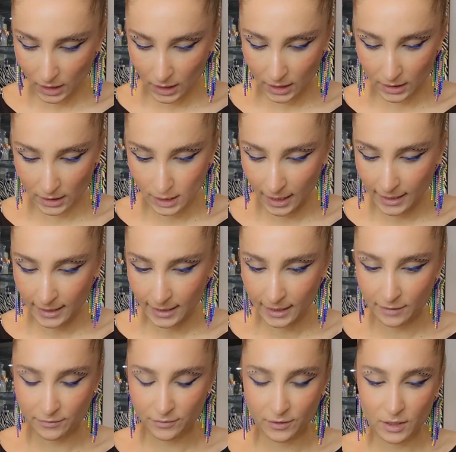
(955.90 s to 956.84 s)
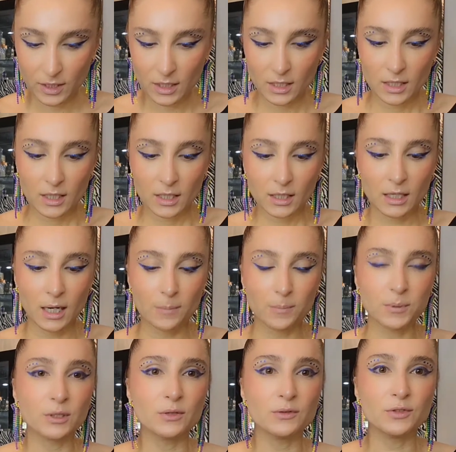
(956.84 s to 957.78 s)
And I have
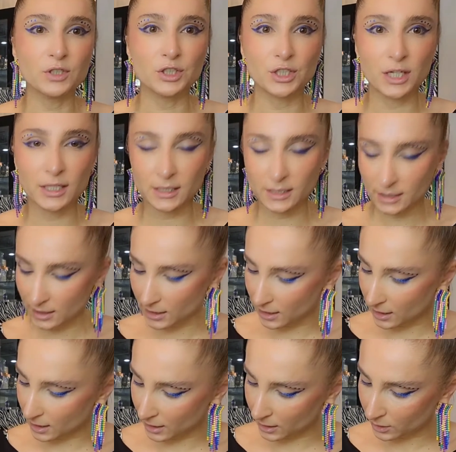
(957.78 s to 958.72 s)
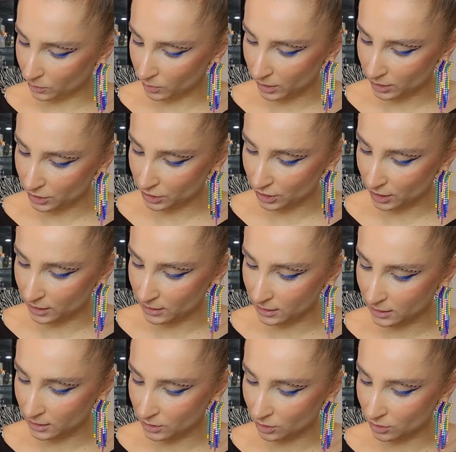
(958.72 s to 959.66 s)
couple of shades here and one shade
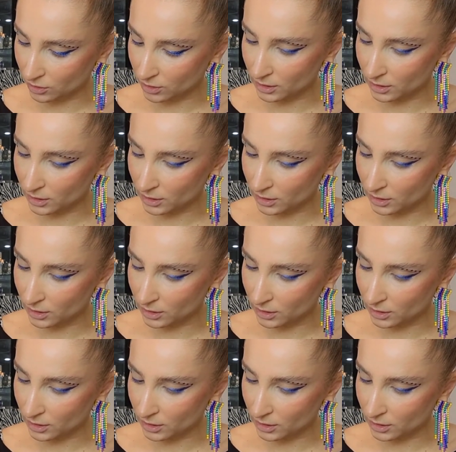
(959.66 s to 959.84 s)
here. So